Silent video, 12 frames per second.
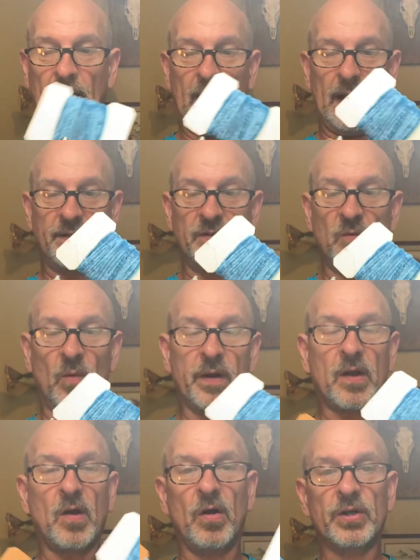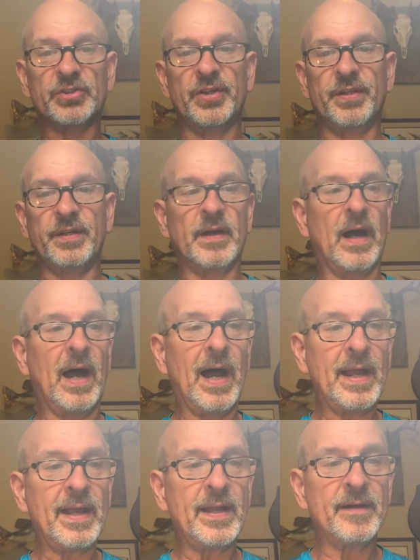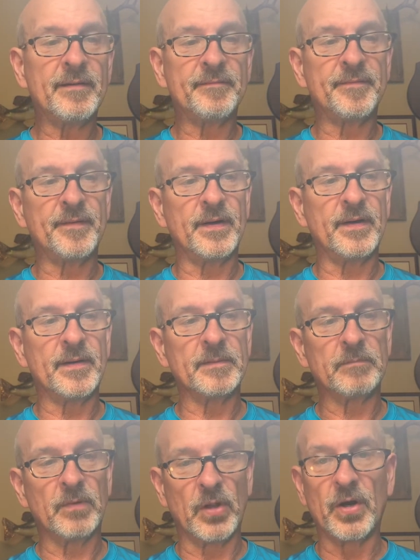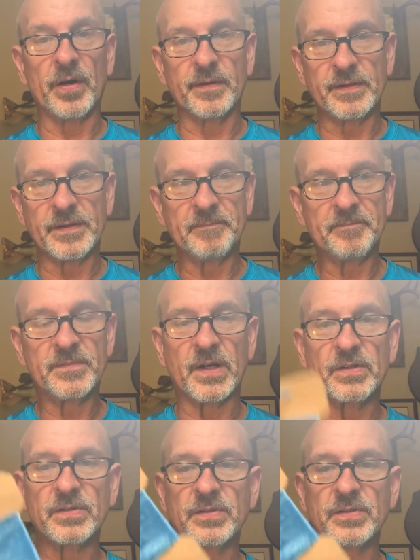I do want to caution you, I have learned to